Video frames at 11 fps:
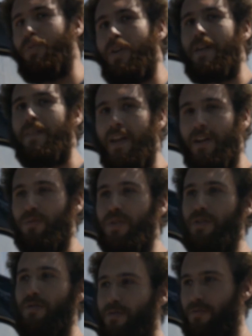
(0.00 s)
point and then it
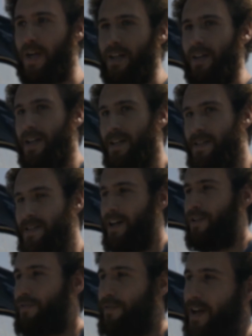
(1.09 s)
will regulate
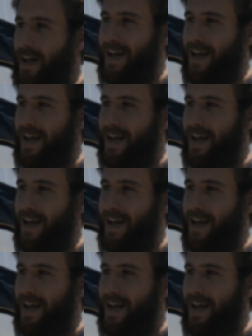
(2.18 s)
itself.